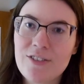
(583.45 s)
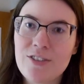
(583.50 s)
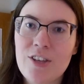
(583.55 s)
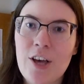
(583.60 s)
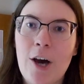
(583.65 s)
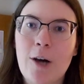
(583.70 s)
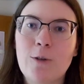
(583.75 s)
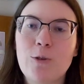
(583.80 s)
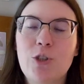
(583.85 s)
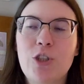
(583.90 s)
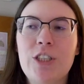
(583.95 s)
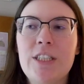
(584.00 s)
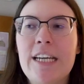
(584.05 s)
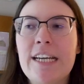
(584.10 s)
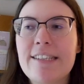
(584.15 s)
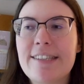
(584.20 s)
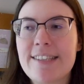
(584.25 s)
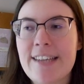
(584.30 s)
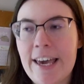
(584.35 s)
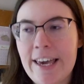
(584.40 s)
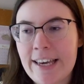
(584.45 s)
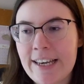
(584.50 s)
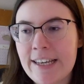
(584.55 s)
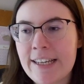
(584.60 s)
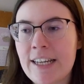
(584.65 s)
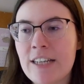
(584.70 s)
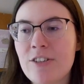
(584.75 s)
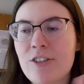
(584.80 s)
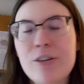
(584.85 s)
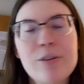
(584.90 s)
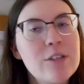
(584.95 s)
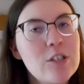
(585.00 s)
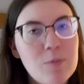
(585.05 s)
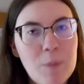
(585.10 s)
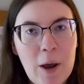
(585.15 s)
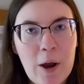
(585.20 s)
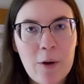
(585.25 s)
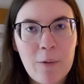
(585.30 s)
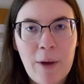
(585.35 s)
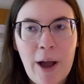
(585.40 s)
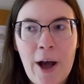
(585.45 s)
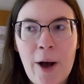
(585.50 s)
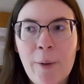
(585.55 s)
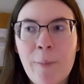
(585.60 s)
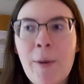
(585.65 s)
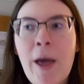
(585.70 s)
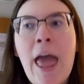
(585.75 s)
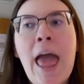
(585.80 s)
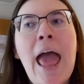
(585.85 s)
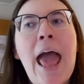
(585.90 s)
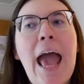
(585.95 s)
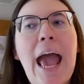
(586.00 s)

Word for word: So she gets taken to the spirit realm,